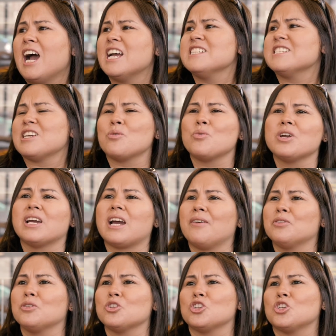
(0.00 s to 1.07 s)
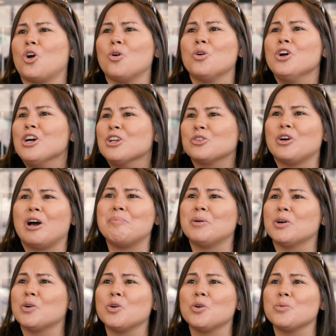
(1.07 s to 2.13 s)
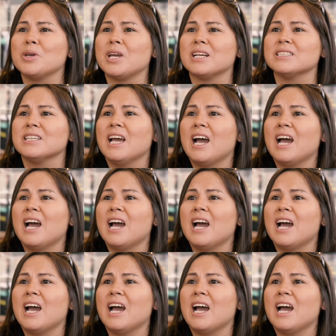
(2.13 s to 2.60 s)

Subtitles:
And say we have to show to our Peruvians